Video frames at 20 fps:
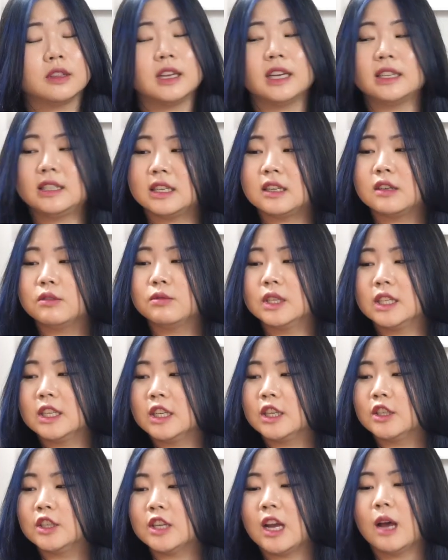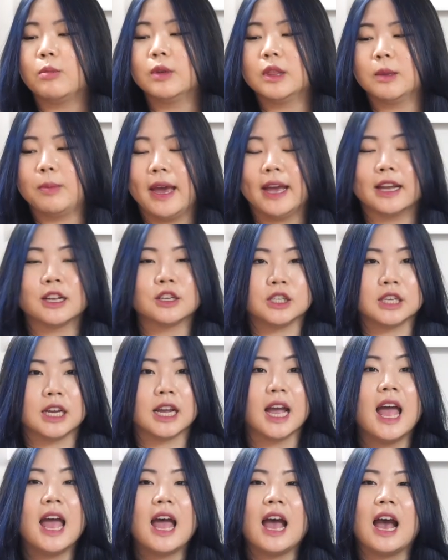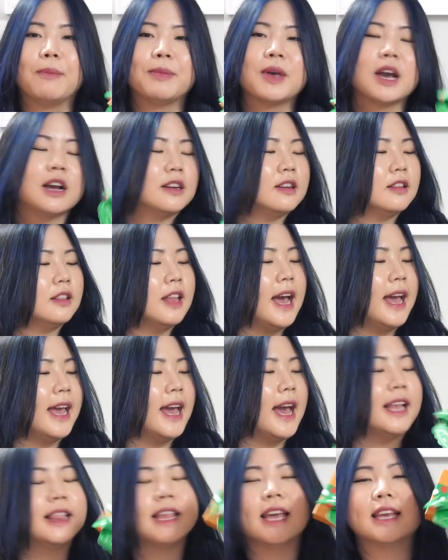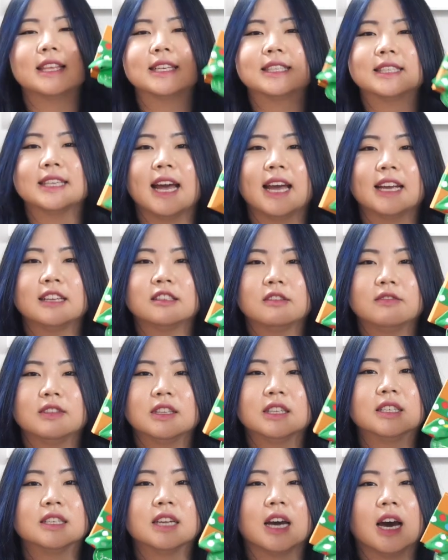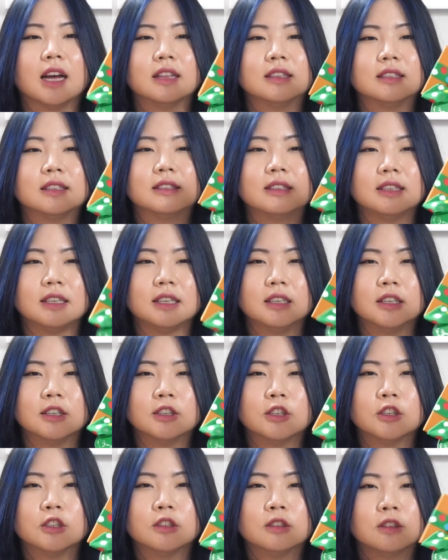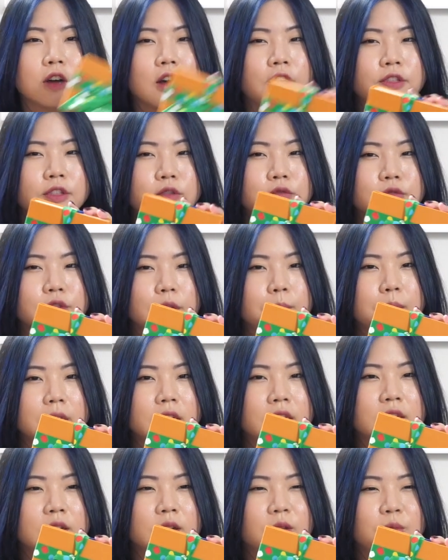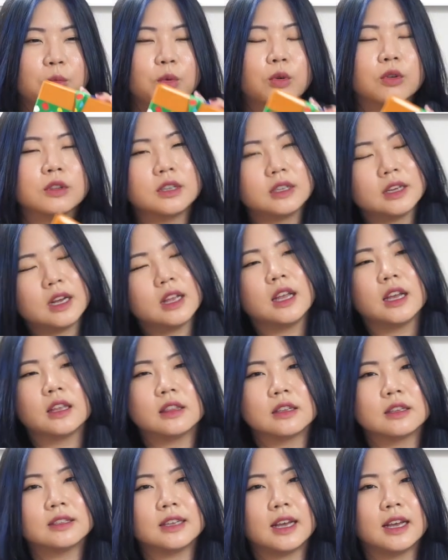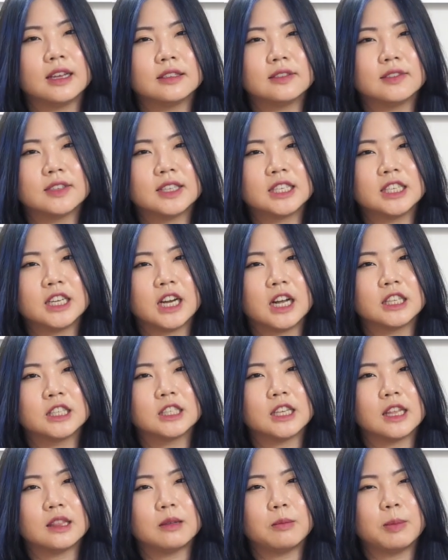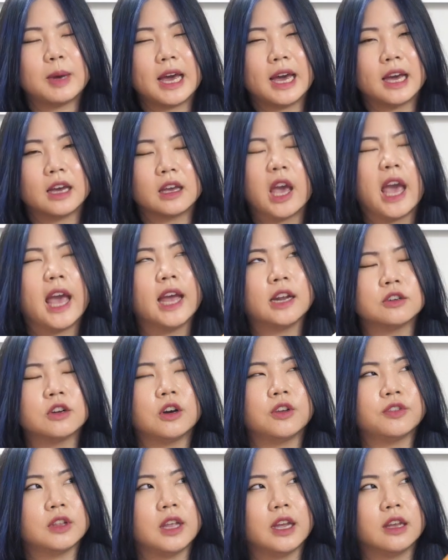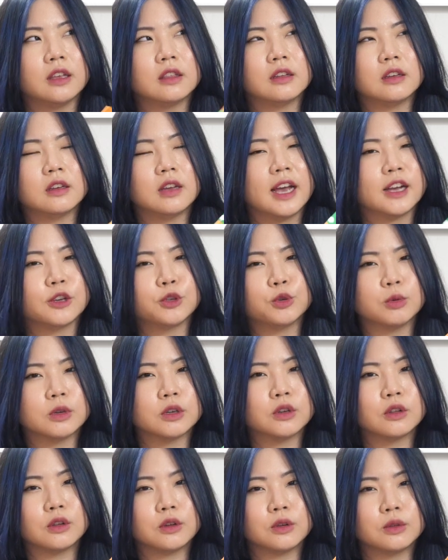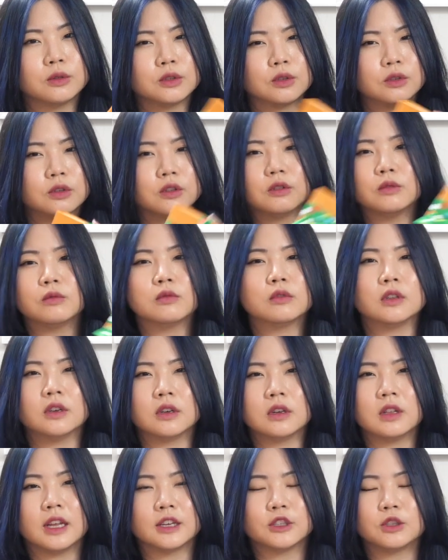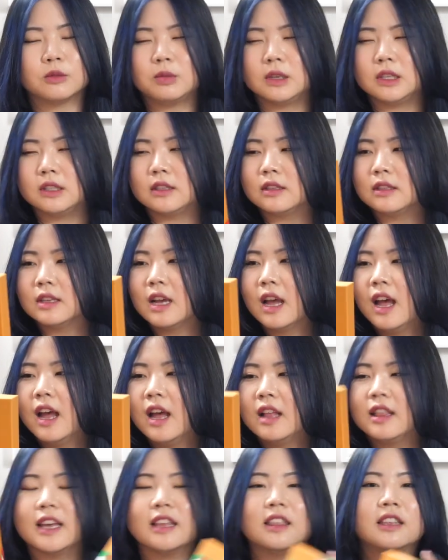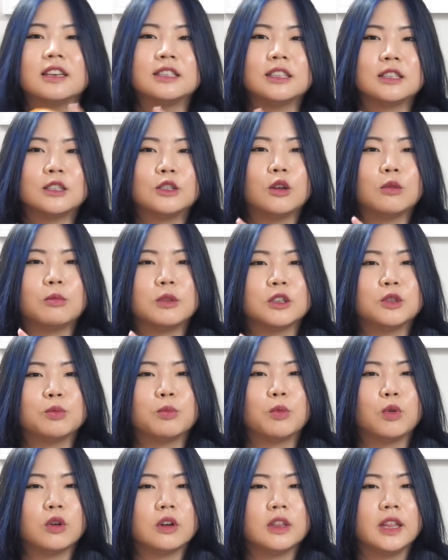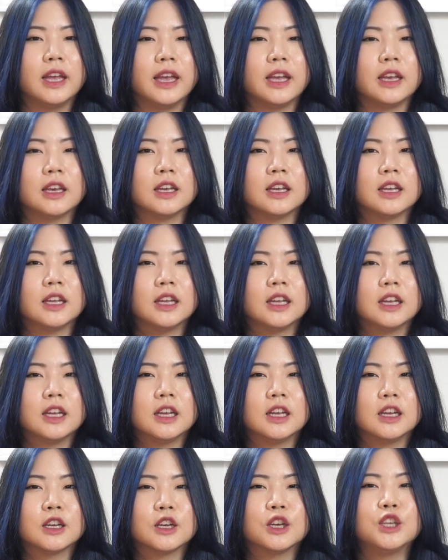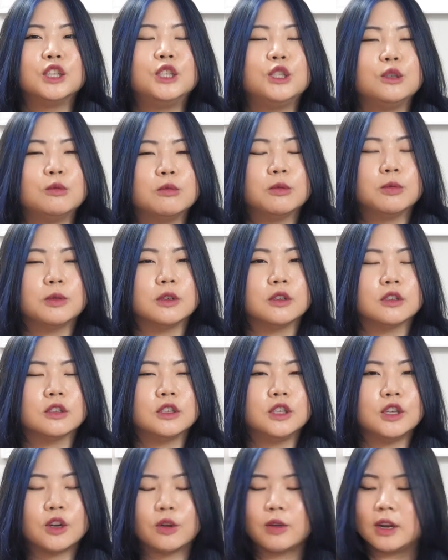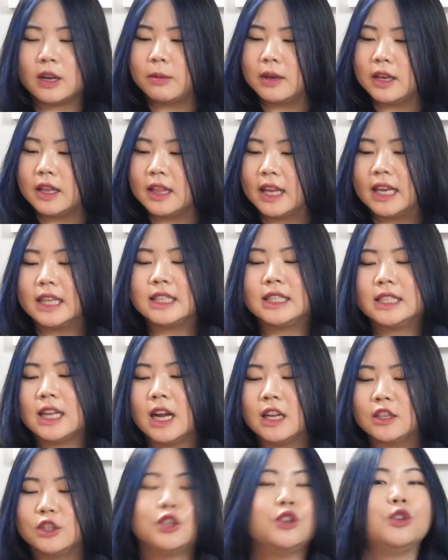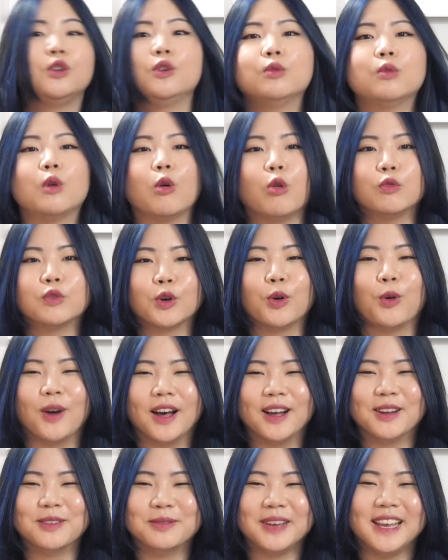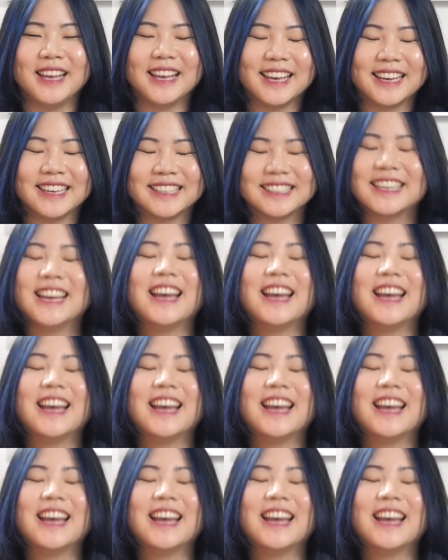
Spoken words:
They did a really good job with the packaging. I'm not gonna lie, I like the size of the dots here on the ribbon more than I like the size of the dots on the bag and on like the actual clothes or the collection pieces. Like, this is so much more like consumable, you know what I mean? Like, it's not too overwhelming.